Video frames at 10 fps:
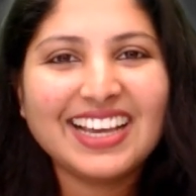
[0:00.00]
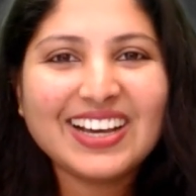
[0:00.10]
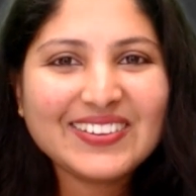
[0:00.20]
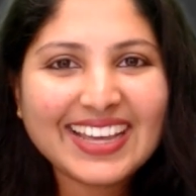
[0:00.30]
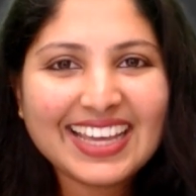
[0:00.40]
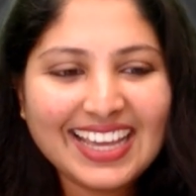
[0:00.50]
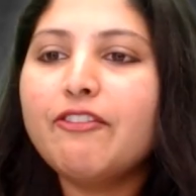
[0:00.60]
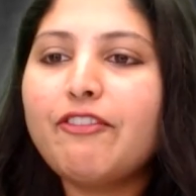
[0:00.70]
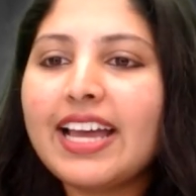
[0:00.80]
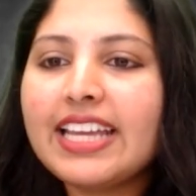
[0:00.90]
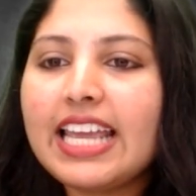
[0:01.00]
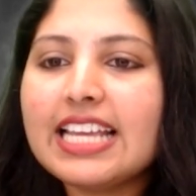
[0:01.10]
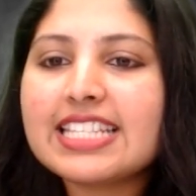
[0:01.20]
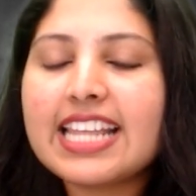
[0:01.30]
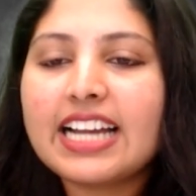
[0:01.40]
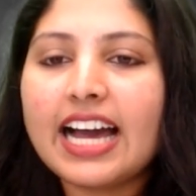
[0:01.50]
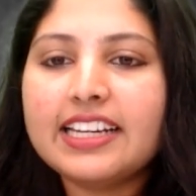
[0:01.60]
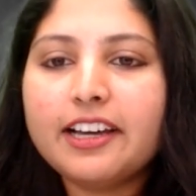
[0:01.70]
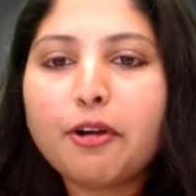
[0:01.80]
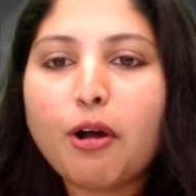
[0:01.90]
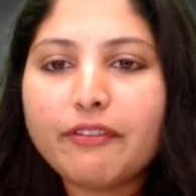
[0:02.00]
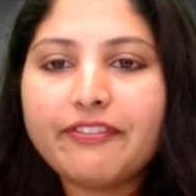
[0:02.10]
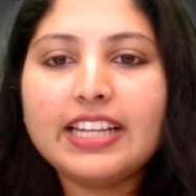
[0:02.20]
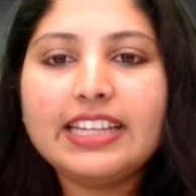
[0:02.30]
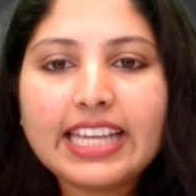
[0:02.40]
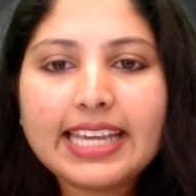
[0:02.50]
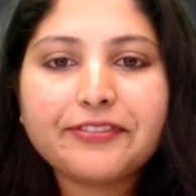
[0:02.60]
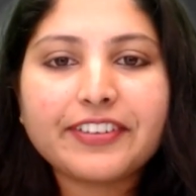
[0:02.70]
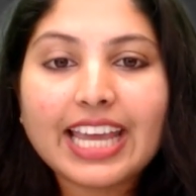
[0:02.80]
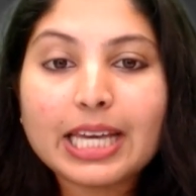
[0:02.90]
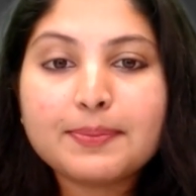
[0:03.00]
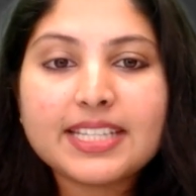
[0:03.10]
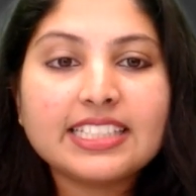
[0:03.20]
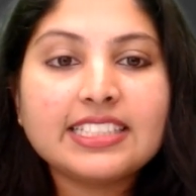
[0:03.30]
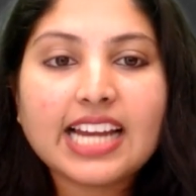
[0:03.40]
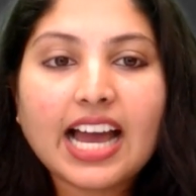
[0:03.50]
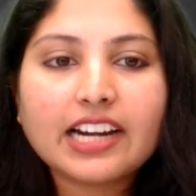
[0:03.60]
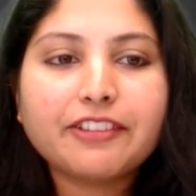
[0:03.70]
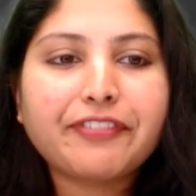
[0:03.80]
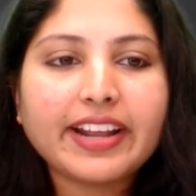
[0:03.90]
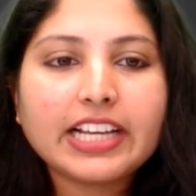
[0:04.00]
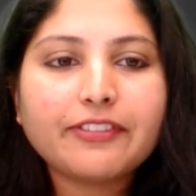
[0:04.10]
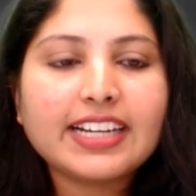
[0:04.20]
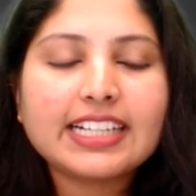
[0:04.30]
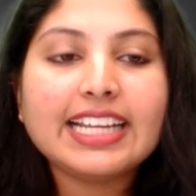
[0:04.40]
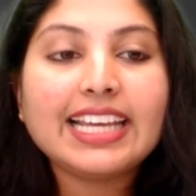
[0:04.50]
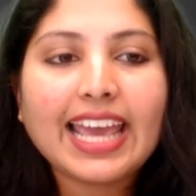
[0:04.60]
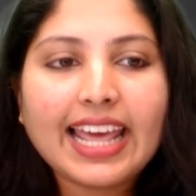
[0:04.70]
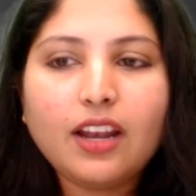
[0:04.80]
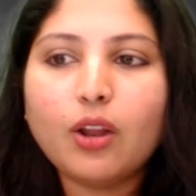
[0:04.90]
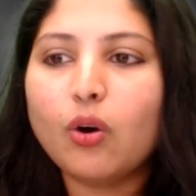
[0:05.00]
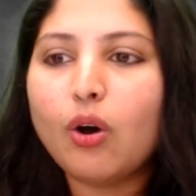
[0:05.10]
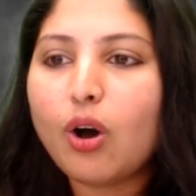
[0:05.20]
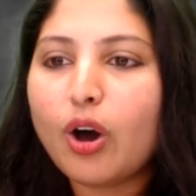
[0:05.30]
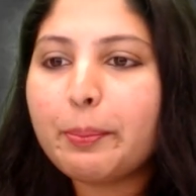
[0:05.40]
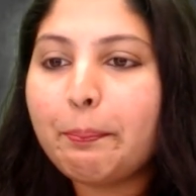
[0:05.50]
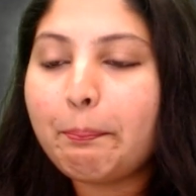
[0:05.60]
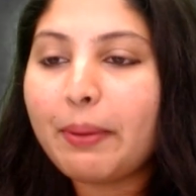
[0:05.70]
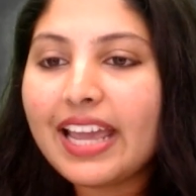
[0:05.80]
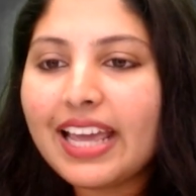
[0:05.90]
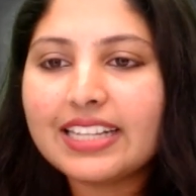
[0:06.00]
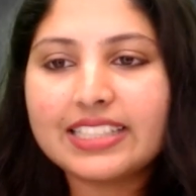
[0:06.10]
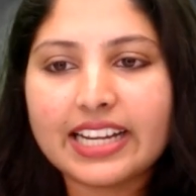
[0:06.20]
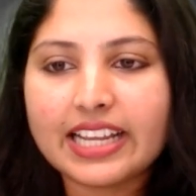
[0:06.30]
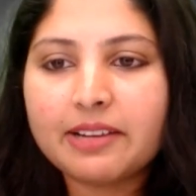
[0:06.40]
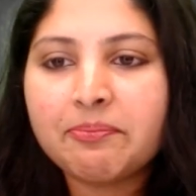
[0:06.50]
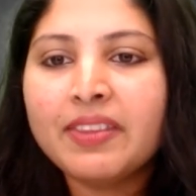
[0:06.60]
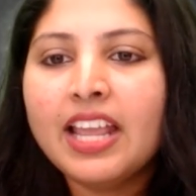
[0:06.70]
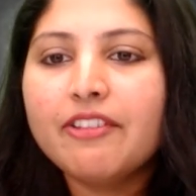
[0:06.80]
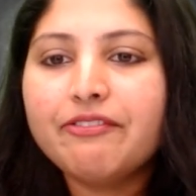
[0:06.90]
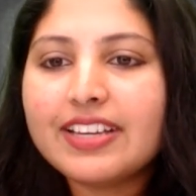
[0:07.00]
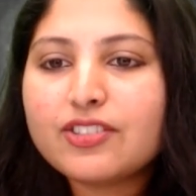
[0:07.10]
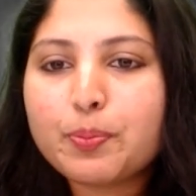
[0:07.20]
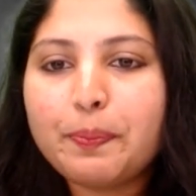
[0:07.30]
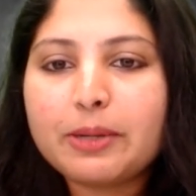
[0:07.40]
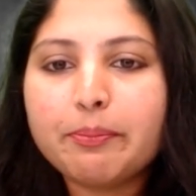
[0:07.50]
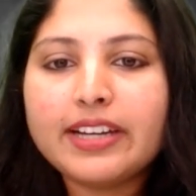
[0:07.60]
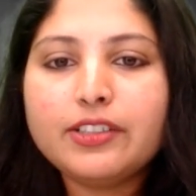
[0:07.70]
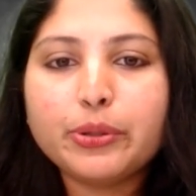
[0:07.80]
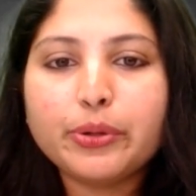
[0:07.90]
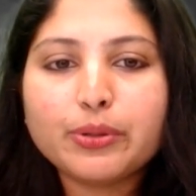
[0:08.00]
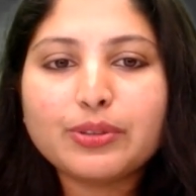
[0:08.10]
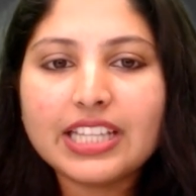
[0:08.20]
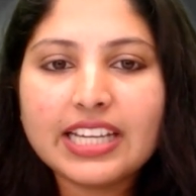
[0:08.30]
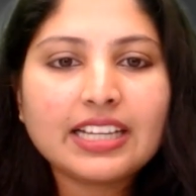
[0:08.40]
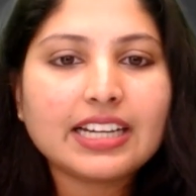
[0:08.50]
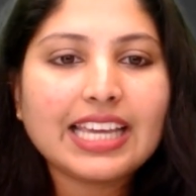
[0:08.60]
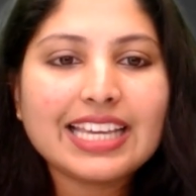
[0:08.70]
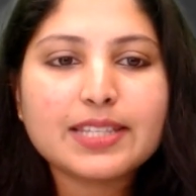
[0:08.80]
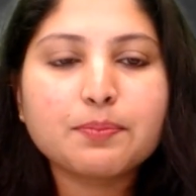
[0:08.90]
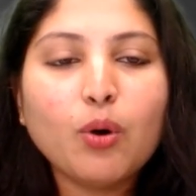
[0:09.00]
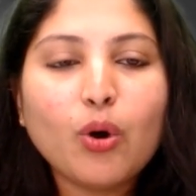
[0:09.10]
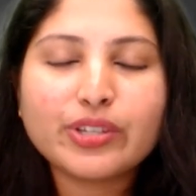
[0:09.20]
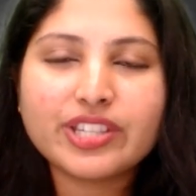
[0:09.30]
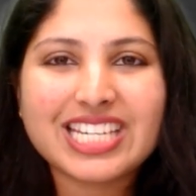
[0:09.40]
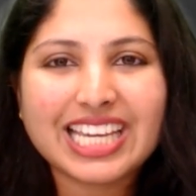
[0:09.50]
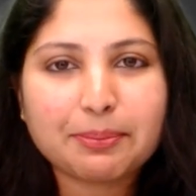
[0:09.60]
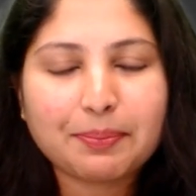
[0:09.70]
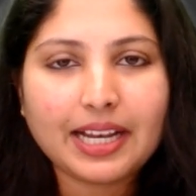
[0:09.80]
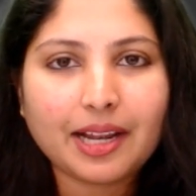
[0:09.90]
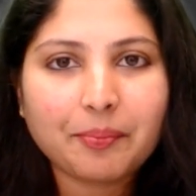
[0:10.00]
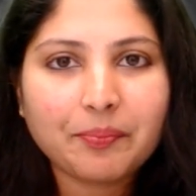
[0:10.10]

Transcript: Okay, why is the color of a leaf kept in dark, frequently yellow or pale green, Which pigment do you think is more stable?